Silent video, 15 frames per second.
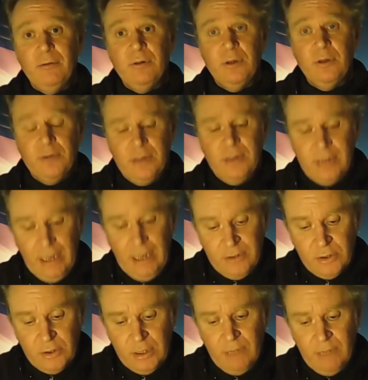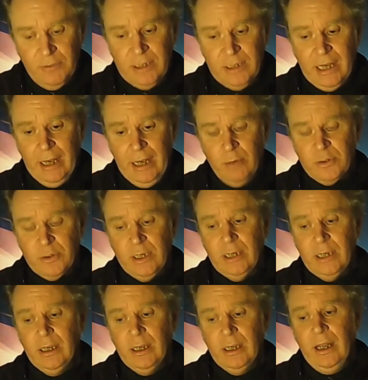density of these housing
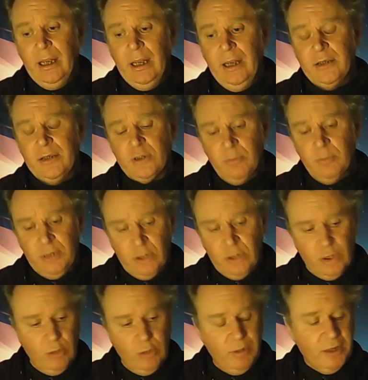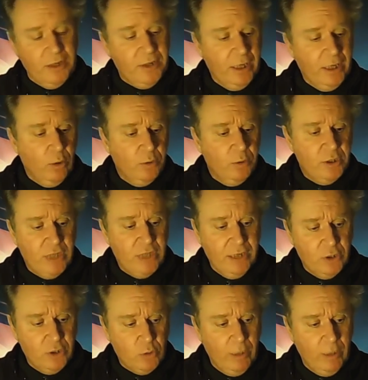is something to do with a thing called Agenda
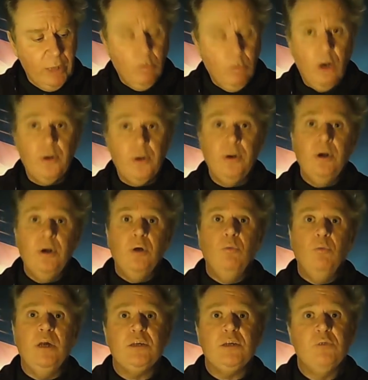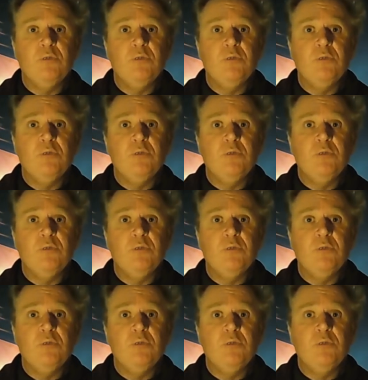21, which was about